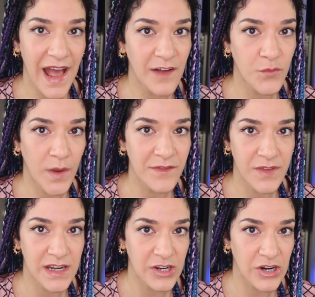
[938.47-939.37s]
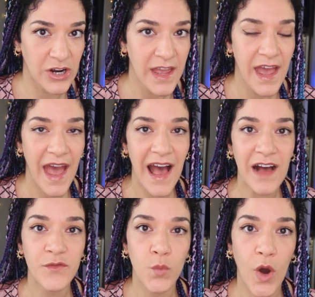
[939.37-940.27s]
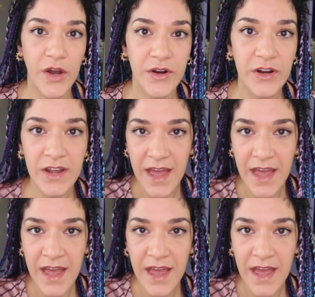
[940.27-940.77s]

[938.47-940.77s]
half white vinegar, half water.